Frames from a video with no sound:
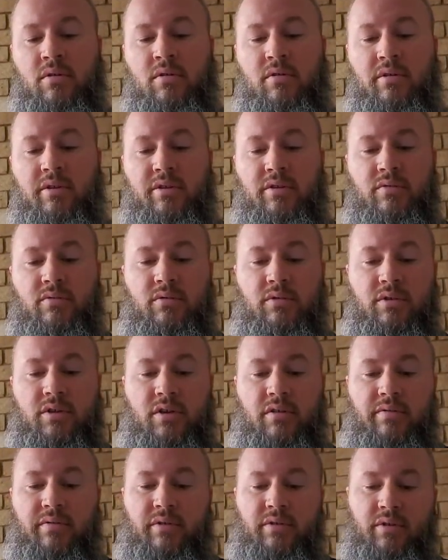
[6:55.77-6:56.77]
This one's
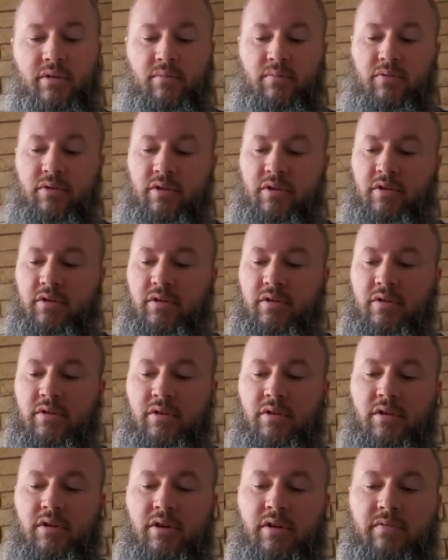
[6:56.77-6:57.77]
obviously pretty
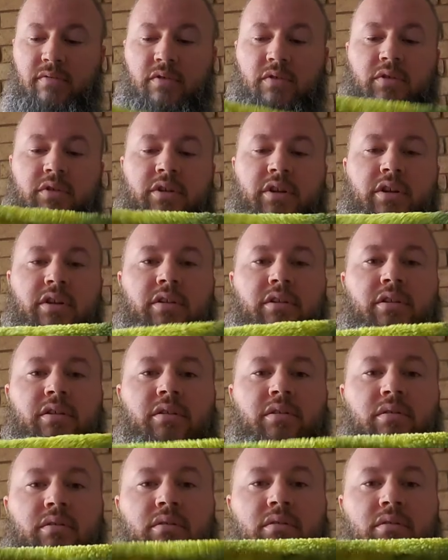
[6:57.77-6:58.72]
dirty after sanding.